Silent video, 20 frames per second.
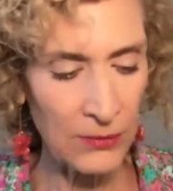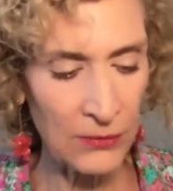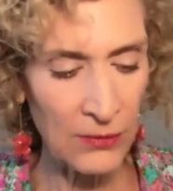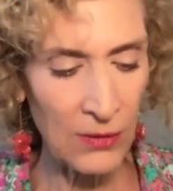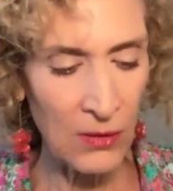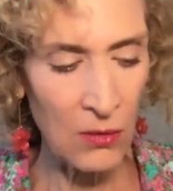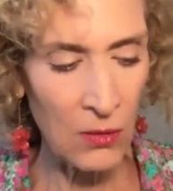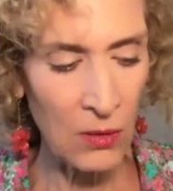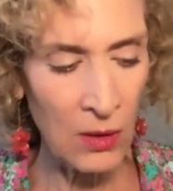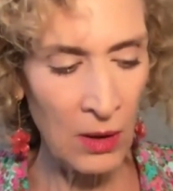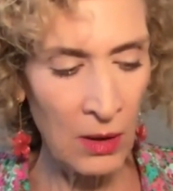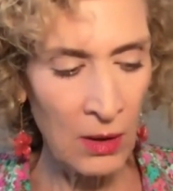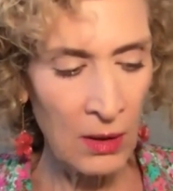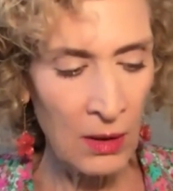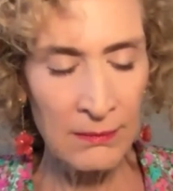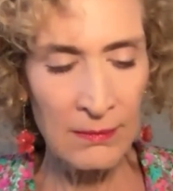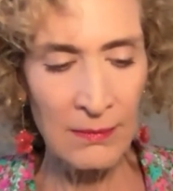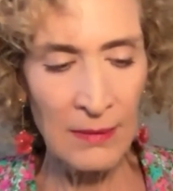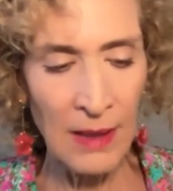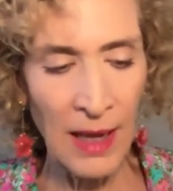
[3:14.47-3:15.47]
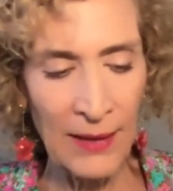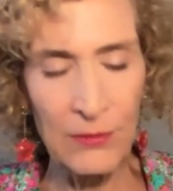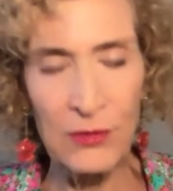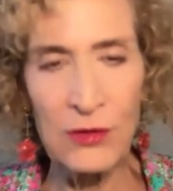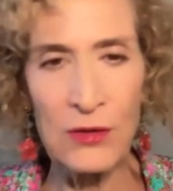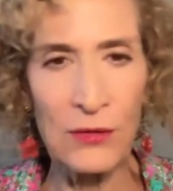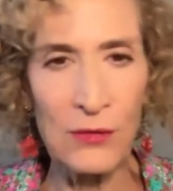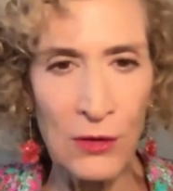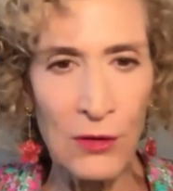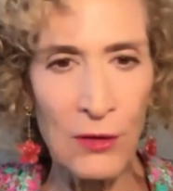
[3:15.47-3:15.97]
So I was
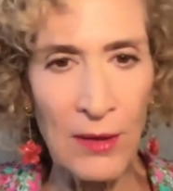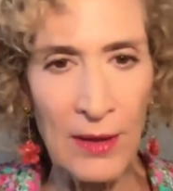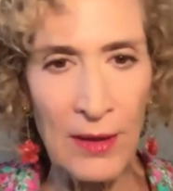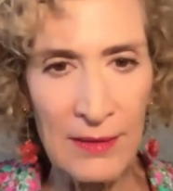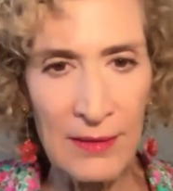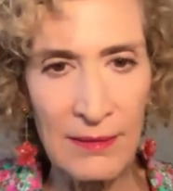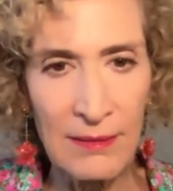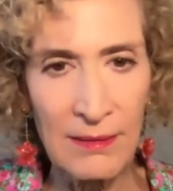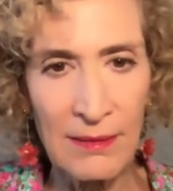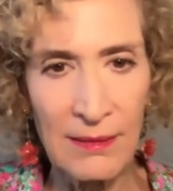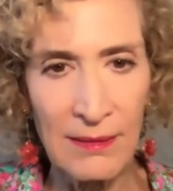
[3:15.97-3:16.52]
just curious.